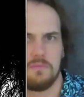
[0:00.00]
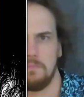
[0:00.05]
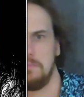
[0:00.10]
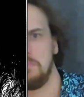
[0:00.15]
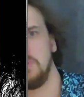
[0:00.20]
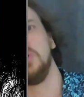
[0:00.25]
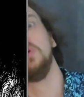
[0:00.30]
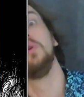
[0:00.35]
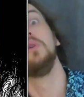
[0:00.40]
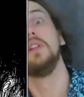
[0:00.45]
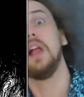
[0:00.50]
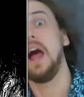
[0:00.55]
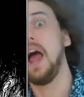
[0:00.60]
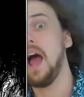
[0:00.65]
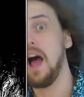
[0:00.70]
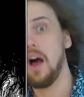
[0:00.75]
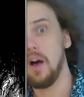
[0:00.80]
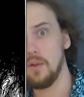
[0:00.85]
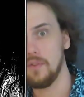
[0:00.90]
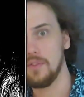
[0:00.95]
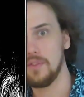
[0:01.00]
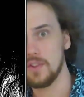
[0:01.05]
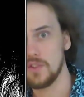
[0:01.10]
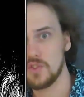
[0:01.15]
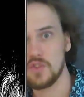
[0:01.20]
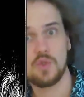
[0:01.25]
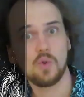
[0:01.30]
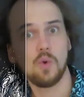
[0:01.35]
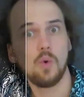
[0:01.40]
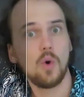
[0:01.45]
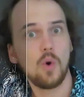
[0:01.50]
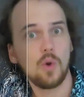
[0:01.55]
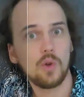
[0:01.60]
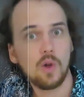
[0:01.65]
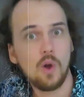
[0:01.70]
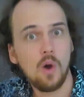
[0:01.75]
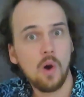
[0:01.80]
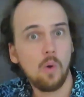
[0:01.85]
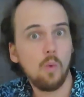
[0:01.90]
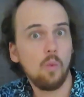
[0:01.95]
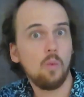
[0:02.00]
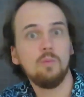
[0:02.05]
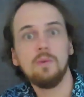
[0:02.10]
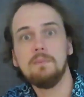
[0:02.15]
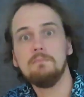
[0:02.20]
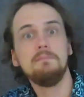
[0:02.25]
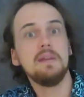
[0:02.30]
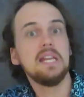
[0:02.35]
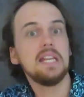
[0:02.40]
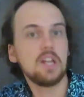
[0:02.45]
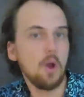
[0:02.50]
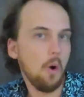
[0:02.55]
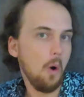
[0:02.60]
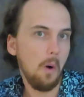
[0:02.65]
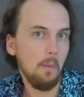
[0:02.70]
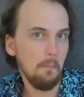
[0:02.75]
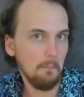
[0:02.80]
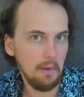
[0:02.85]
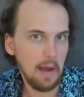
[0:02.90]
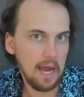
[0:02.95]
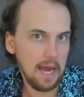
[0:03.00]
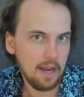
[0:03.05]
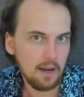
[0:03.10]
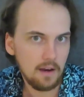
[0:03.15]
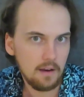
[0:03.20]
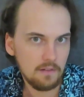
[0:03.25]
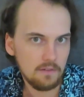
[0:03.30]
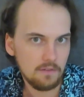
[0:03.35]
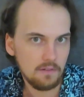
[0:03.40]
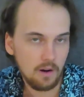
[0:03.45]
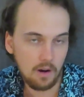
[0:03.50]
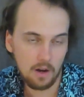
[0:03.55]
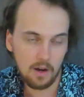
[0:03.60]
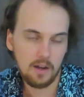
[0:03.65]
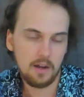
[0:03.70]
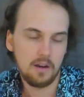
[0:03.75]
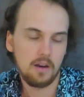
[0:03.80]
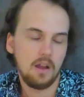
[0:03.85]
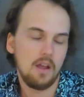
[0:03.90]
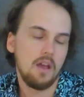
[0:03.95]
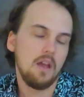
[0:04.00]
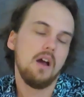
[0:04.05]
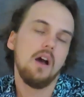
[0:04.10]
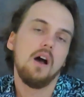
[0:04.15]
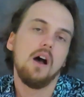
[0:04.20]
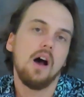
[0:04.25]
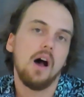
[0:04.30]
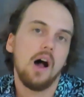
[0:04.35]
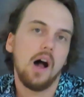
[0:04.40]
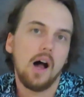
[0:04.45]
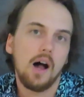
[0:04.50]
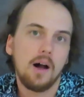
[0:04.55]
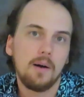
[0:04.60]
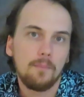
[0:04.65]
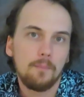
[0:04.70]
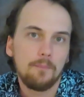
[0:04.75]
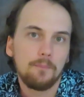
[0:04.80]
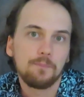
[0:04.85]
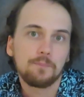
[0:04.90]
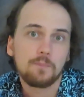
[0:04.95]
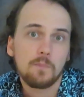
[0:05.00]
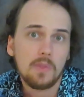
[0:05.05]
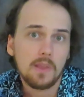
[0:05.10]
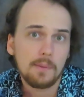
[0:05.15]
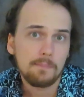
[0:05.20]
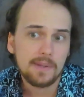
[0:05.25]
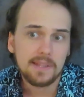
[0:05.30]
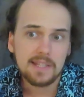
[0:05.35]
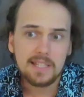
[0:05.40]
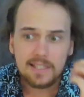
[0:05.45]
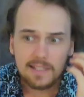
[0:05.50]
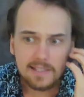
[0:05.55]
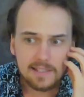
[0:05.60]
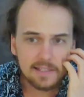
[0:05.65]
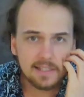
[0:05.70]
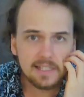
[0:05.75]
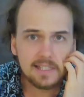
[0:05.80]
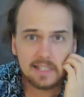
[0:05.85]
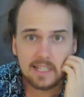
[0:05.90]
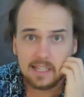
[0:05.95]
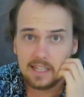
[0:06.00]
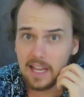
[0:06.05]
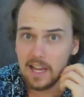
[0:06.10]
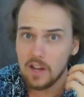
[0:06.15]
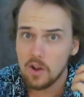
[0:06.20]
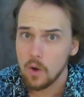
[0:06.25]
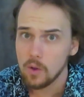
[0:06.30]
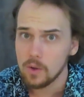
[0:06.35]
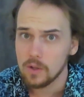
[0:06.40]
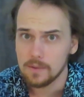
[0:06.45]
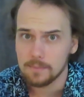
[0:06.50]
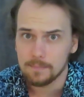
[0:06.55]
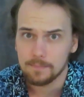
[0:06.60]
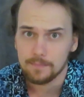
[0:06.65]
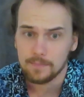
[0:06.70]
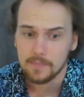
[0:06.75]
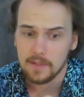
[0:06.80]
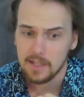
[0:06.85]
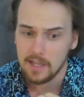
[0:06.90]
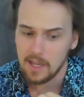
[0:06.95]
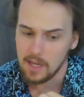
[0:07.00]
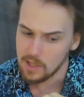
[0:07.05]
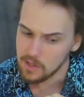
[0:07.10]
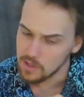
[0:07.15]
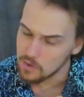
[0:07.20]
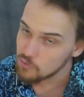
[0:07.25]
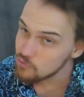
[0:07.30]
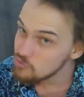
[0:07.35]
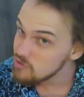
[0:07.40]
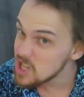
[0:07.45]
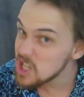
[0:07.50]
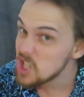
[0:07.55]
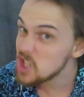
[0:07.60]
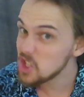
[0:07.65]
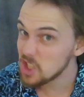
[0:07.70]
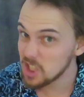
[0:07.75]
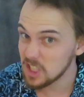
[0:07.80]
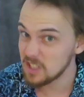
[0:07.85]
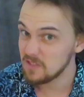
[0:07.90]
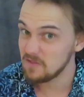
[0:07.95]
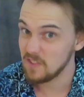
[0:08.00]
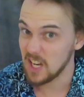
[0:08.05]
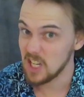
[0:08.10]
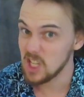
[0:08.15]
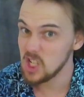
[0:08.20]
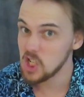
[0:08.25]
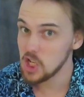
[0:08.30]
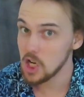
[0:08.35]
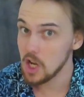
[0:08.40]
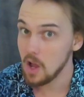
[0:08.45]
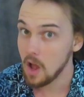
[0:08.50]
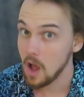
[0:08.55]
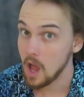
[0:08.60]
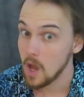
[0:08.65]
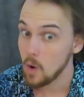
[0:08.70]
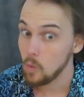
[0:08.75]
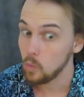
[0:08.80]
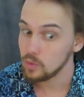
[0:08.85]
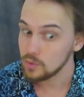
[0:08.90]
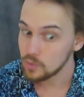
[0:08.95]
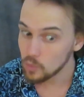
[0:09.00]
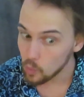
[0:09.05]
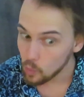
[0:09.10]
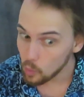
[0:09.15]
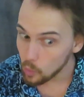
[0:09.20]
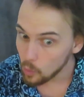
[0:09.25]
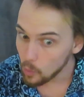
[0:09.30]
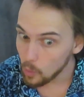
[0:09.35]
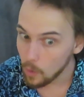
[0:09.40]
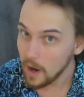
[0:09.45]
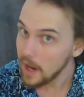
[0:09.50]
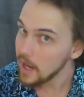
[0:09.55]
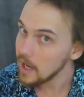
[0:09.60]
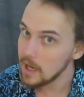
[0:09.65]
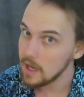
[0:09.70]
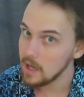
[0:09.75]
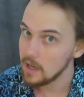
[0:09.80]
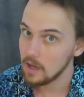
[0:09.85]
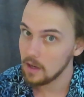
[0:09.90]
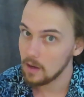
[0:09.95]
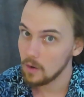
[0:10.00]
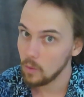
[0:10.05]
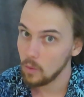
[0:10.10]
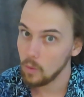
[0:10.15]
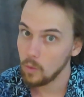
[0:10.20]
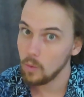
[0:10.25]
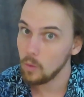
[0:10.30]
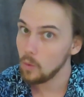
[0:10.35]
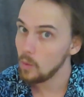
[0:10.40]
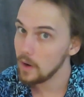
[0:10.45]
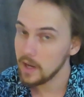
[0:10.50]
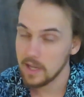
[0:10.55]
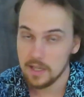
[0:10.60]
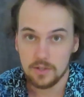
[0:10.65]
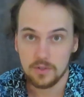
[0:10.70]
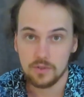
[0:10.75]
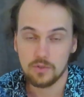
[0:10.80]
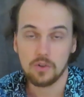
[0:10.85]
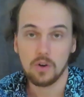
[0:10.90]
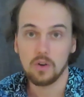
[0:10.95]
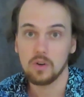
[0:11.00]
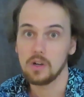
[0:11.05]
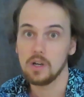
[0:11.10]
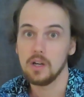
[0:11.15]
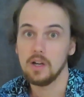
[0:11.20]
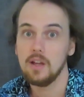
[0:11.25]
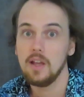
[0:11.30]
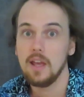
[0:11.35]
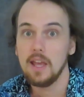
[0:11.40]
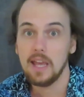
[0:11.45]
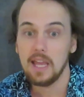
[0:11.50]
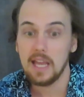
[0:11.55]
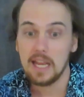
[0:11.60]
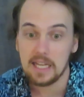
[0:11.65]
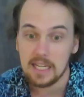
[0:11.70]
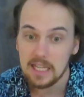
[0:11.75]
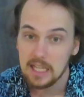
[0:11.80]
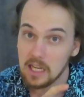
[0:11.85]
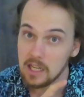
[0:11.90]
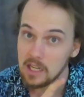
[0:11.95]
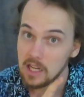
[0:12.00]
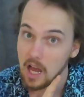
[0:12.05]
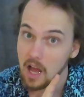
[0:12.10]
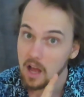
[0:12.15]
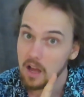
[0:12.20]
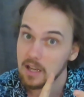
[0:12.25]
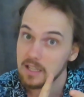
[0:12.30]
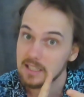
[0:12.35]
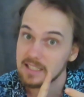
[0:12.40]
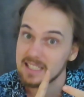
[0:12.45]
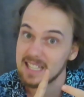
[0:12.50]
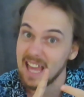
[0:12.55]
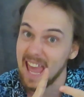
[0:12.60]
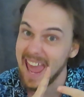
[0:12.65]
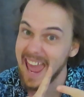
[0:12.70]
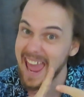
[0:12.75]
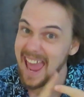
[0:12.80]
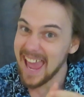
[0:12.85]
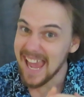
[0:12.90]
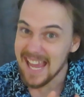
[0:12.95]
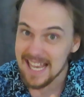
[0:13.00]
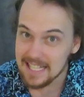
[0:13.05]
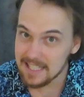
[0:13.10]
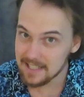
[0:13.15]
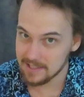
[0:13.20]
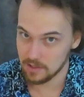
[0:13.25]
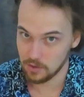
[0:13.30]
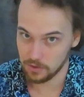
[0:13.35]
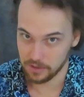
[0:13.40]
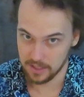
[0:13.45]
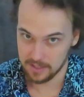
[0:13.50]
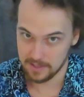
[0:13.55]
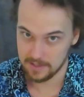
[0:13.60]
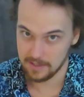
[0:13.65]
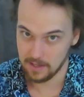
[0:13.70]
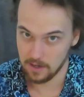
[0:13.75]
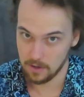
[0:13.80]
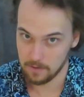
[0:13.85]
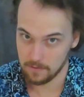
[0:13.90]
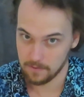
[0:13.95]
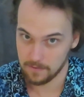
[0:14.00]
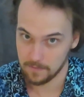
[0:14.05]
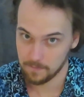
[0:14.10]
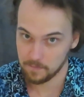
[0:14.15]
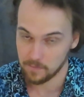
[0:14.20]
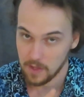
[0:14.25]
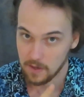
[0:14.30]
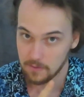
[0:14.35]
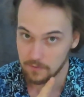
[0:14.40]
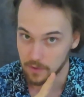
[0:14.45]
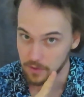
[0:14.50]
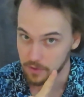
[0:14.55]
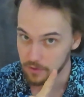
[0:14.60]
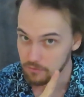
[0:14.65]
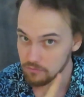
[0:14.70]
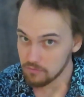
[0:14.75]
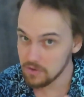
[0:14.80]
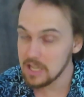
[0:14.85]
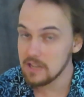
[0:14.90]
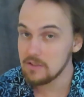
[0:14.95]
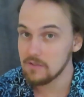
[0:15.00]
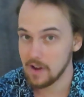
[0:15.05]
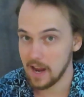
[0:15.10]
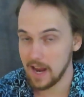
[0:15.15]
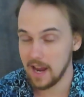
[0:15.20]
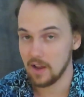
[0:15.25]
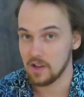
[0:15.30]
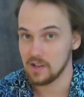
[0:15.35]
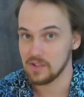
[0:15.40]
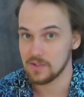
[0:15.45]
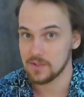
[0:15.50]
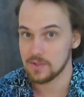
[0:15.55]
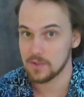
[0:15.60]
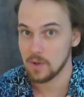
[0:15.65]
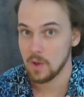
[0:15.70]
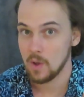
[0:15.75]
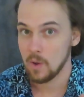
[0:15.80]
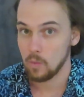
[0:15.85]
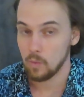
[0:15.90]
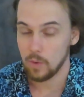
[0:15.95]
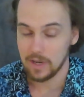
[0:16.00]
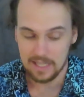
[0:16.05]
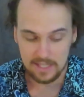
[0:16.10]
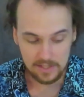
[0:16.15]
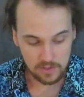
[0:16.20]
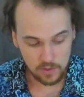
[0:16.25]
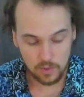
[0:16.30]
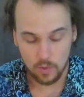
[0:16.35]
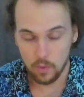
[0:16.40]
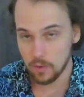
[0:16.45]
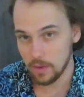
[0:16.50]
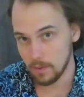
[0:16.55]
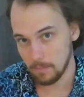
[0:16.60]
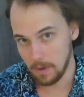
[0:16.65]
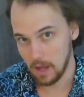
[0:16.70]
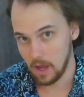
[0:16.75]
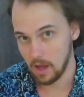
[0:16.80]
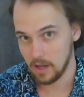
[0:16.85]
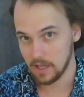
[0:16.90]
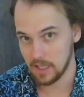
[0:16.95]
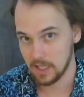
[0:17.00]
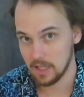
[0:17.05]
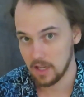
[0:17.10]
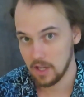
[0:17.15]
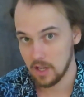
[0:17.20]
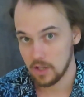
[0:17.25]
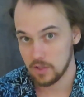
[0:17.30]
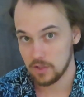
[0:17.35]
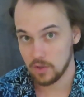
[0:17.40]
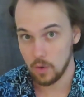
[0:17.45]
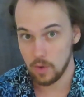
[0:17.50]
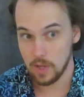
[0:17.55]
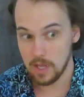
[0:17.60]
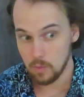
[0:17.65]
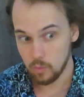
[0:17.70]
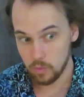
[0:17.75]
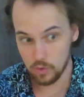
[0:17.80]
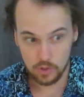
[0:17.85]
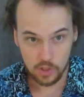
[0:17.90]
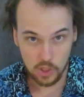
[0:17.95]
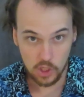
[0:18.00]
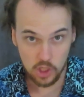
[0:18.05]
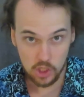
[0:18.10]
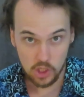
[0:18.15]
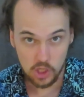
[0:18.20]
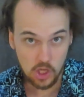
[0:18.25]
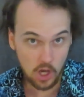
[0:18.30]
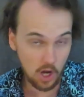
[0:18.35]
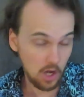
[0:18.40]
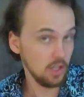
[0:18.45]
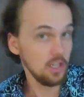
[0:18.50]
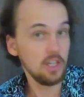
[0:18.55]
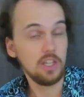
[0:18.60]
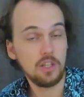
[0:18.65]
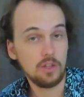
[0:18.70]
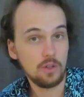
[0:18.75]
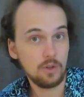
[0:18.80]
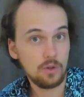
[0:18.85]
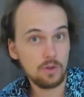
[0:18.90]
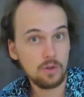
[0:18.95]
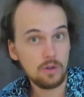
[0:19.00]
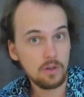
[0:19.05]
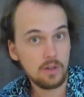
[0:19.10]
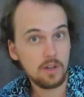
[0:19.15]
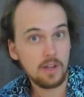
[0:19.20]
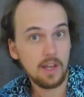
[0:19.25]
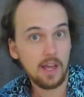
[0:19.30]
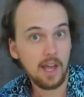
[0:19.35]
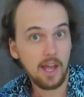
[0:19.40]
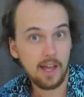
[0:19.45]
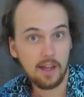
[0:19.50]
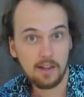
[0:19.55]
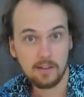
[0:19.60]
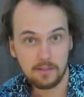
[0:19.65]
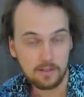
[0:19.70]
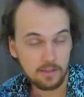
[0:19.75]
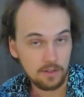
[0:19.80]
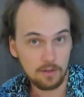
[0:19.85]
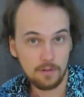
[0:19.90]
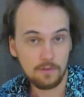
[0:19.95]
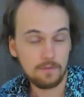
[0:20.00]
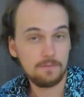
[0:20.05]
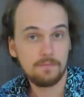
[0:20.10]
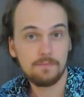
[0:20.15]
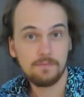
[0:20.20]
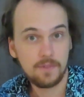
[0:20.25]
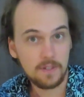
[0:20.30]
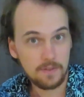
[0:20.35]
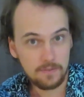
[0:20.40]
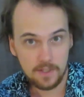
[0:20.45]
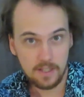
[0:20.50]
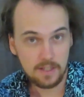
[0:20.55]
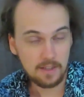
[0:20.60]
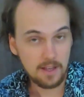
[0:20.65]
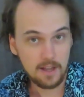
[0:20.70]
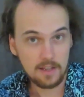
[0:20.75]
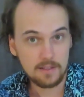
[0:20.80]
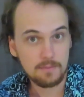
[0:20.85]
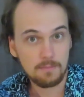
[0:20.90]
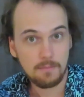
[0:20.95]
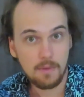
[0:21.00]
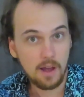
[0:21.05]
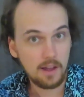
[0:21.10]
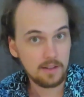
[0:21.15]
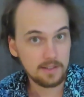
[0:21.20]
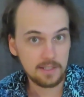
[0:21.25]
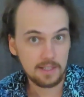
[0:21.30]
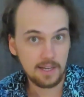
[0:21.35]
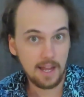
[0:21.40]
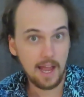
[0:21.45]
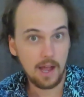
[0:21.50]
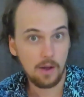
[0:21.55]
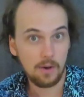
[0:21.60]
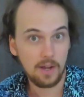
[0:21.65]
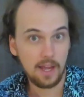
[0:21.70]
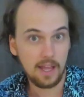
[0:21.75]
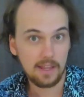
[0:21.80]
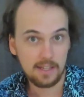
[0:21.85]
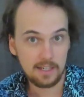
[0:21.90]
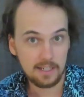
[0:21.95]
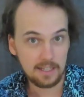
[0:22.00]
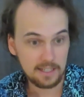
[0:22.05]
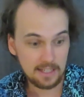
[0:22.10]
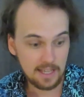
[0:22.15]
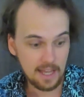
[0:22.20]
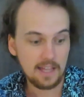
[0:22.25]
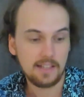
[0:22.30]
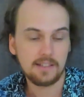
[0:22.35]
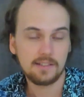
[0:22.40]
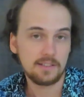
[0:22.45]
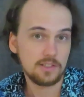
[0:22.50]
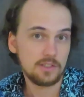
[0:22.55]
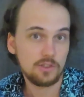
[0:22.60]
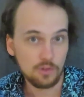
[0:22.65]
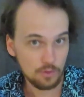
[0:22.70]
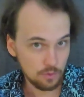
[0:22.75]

pull out the sword mid-combat, right? But this clay golem in the original adventure was way stronger. It could cast haste on itself for 3 rounds when it saw the party. So it would gun at you at 50,000 miles an hour, and then it gets